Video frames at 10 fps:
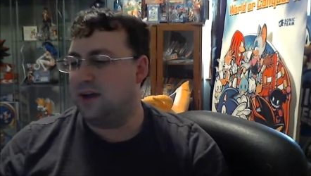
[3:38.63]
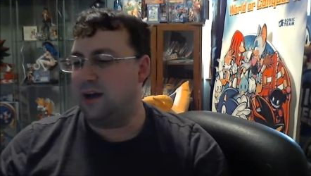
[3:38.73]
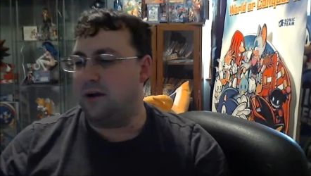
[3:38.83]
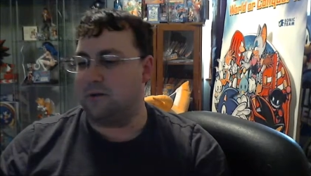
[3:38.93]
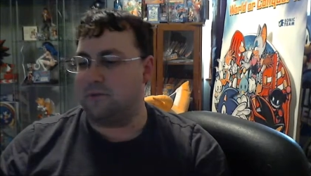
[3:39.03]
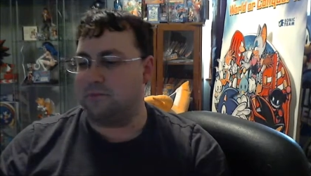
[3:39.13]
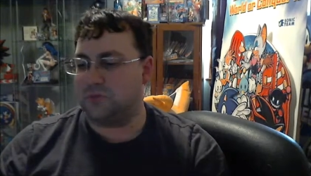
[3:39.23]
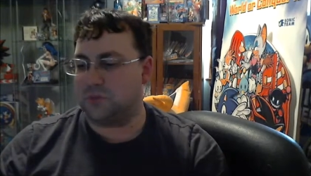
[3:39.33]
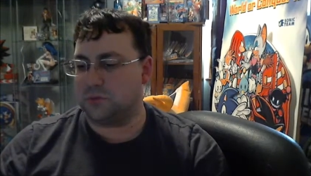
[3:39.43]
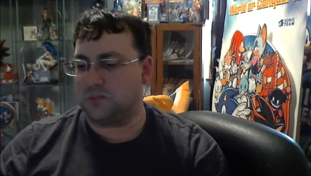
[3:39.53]
Um,
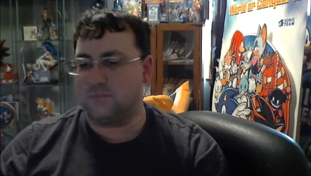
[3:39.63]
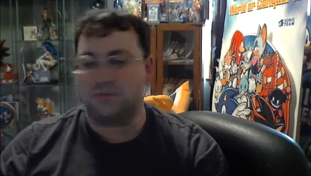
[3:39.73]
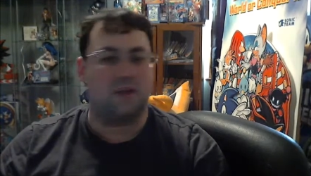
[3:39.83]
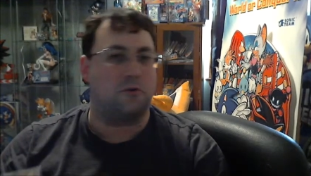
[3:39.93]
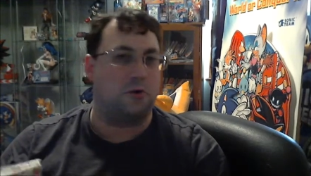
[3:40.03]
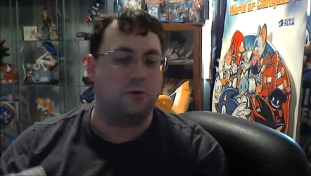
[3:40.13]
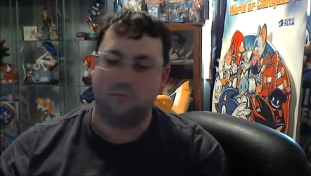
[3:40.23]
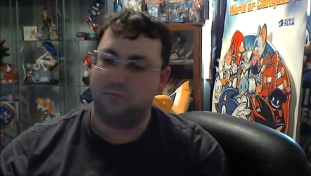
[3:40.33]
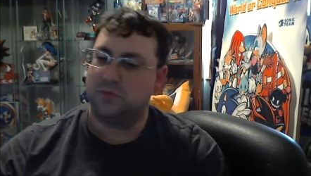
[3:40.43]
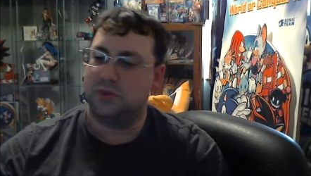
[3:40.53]
so it seems kind of cool.
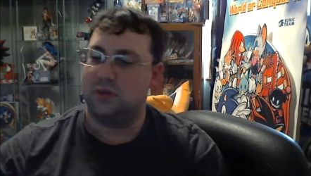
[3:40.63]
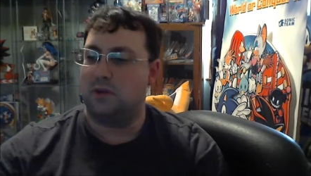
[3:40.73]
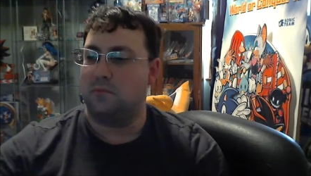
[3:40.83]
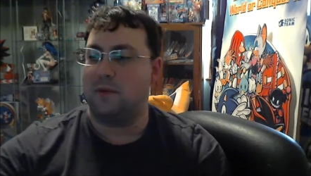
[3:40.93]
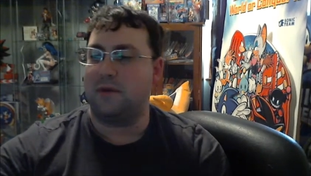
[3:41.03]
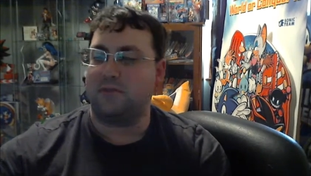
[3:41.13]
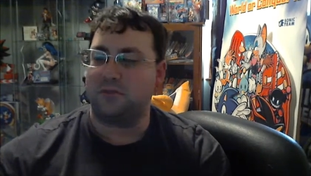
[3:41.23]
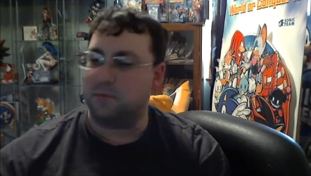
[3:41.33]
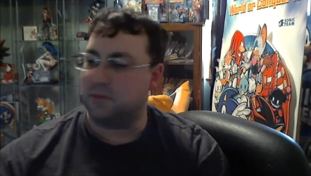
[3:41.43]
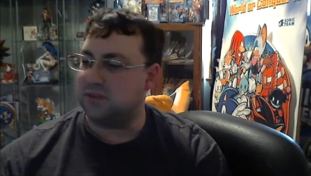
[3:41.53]
Probably have to
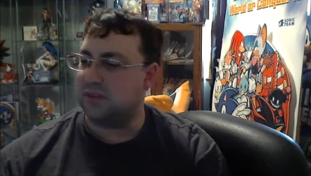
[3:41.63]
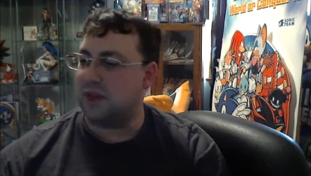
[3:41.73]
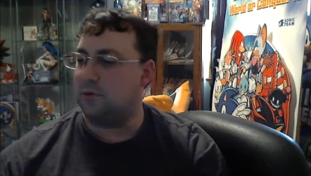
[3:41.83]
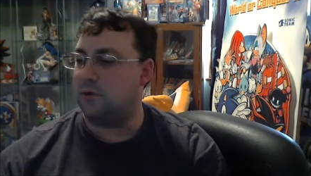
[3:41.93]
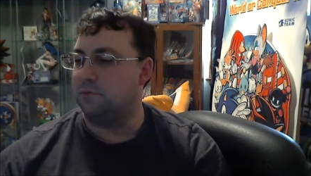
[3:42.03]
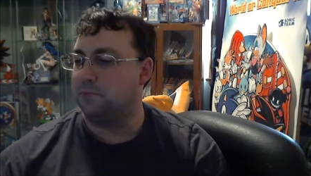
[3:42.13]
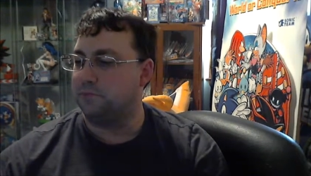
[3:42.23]
jump into that one.